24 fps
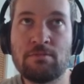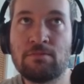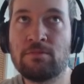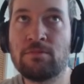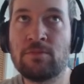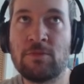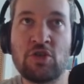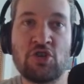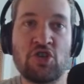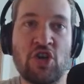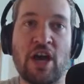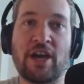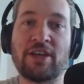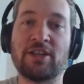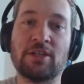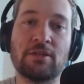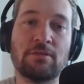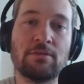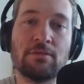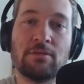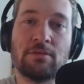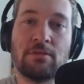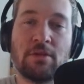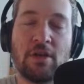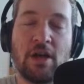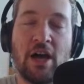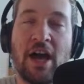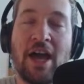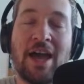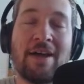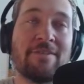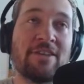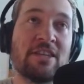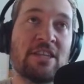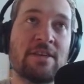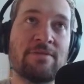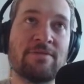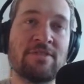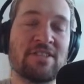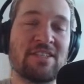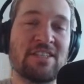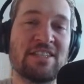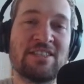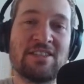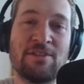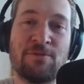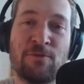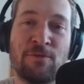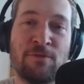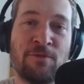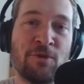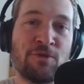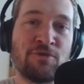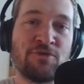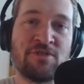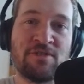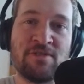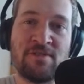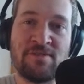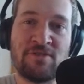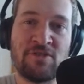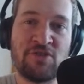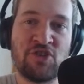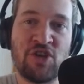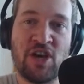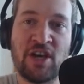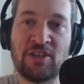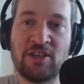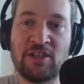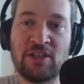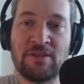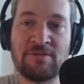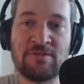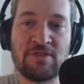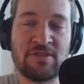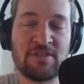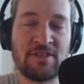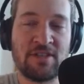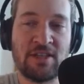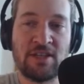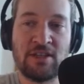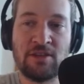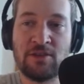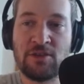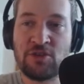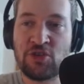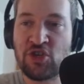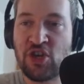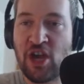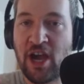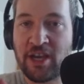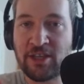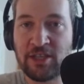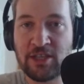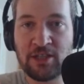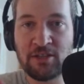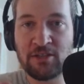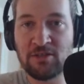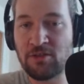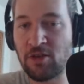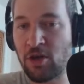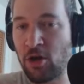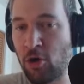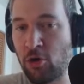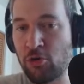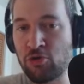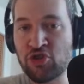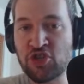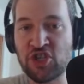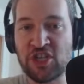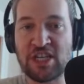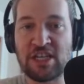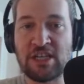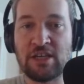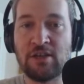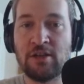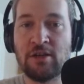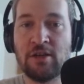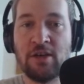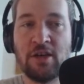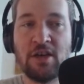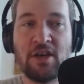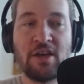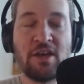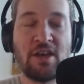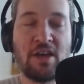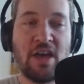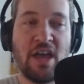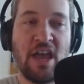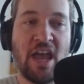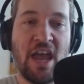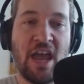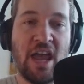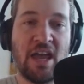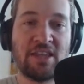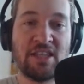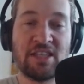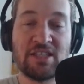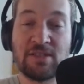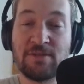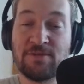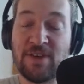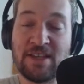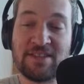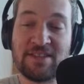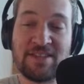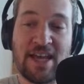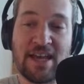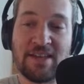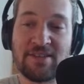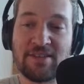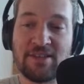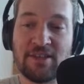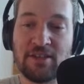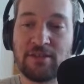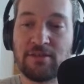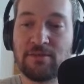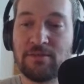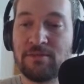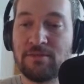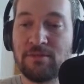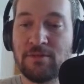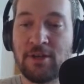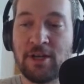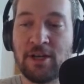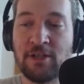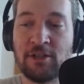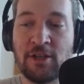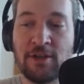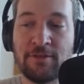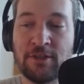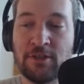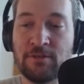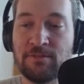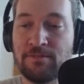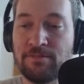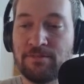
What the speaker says: The Shining. I haven't even seen different versions of The Shining. I've just seen The Shining, OG, and it's fantastic. I love it.